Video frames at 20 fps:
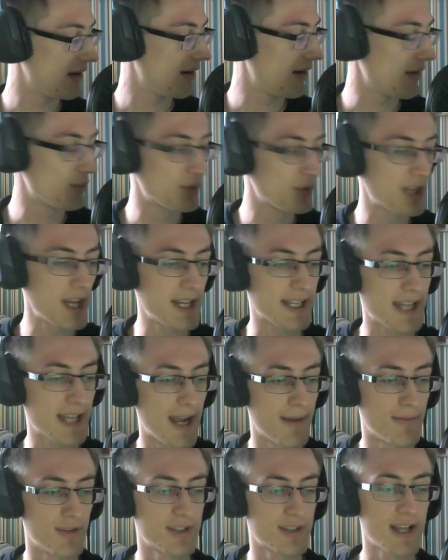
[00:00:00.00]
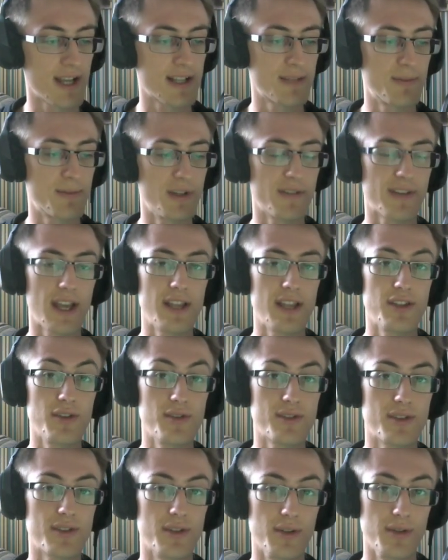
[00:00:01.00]
with any camera, it takes a bit of getting
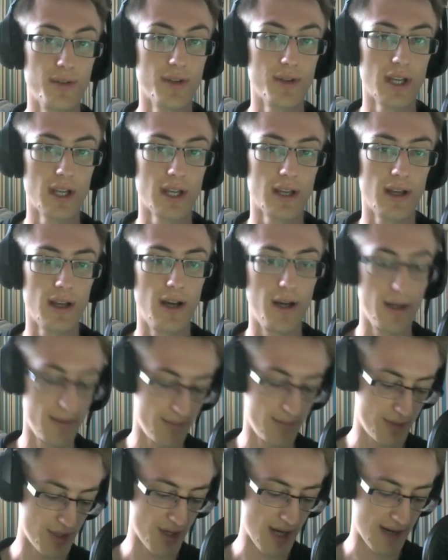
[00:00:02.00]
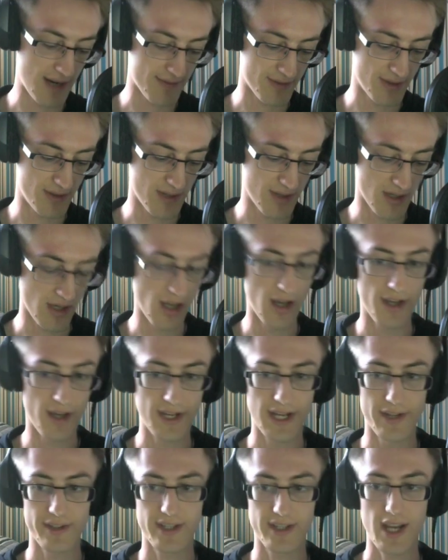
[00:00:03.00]
used to, and you have to learn
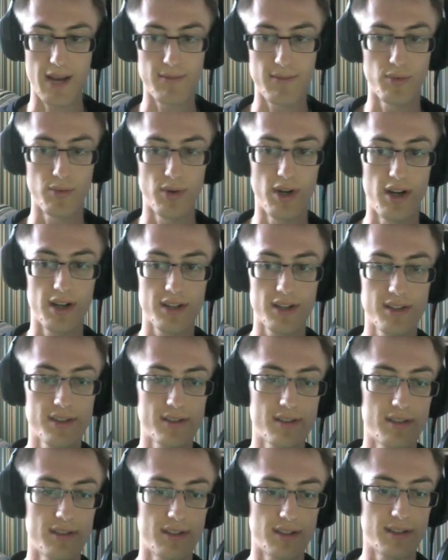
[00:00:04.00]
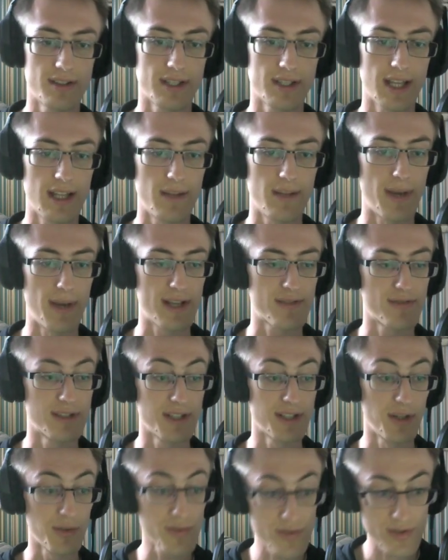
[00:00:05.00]
how the camera works to get the best
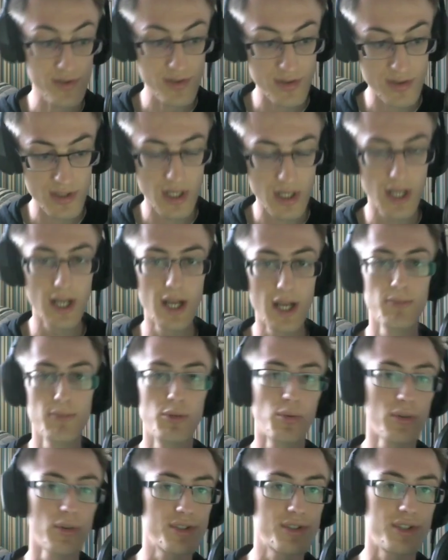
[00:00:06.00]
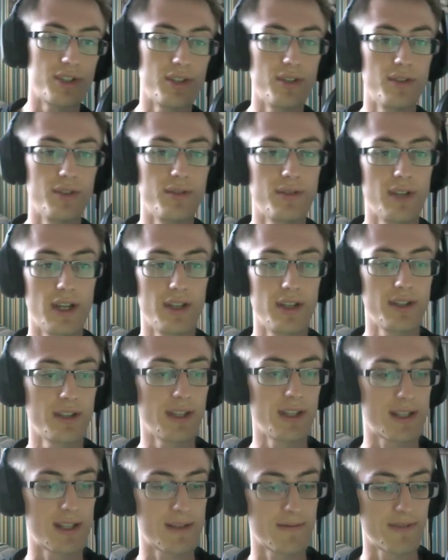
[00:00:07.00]
results. But once you do, yeah, you can
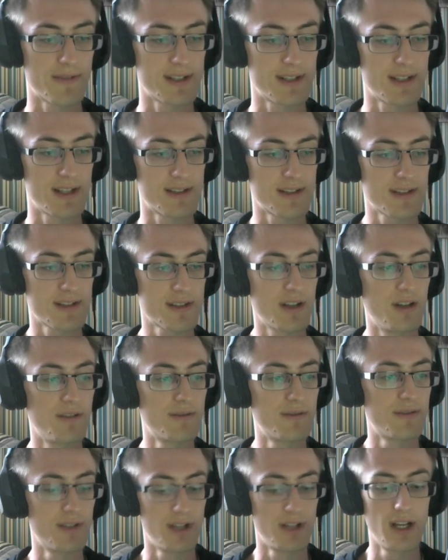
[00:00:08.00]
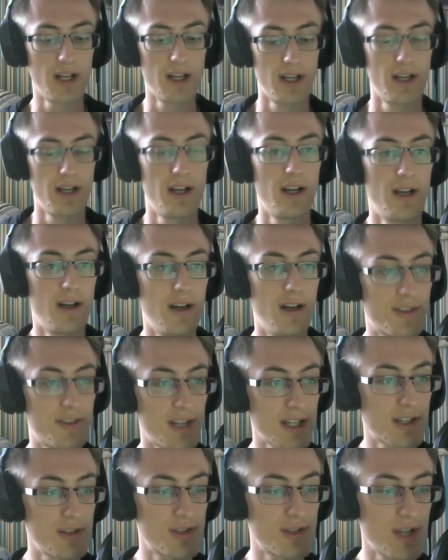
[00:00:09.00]
get some fantastic stuff.
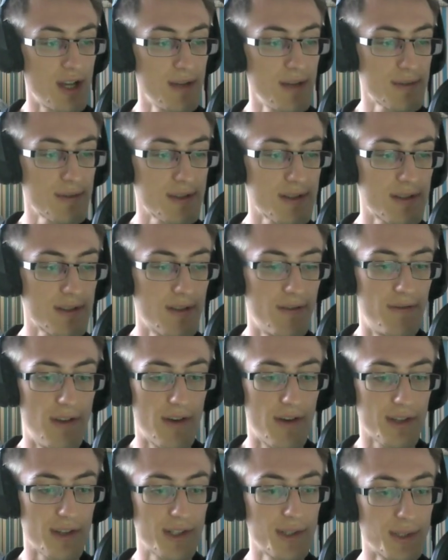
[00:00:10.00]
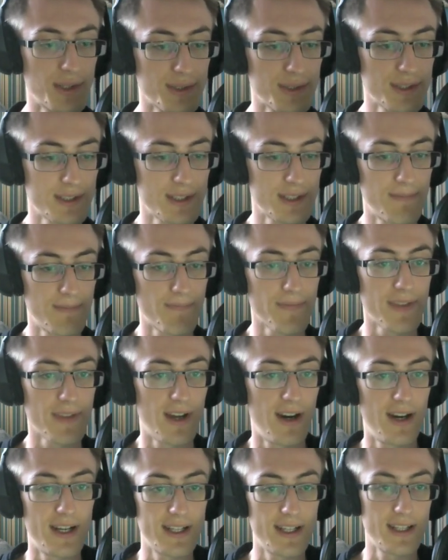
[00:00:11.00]
Thank you, James. Very cool.
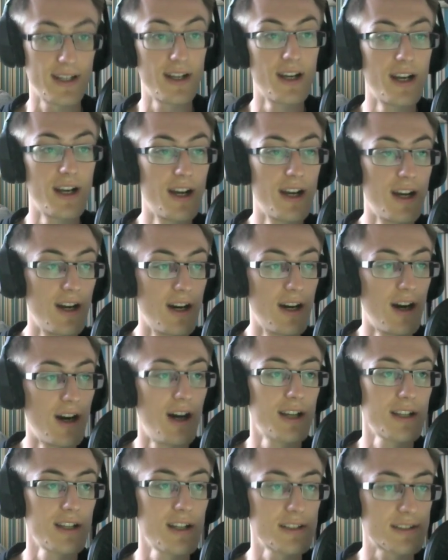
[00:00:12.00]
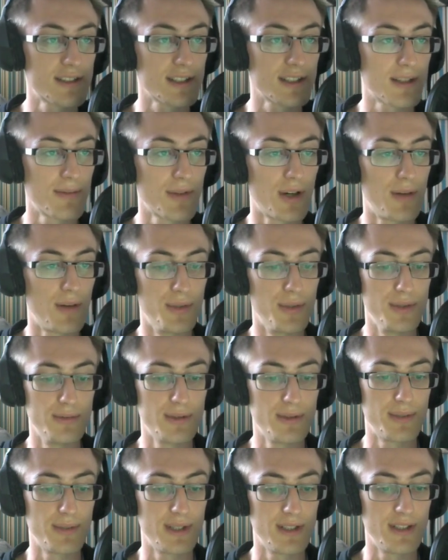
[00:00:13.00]
I'd like to think I'm not a
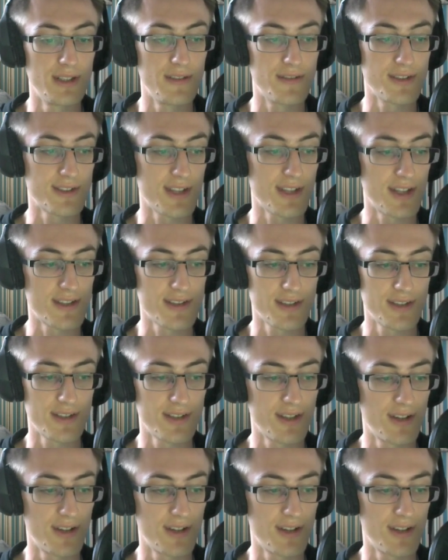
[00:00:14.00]
boomer, but if you say so.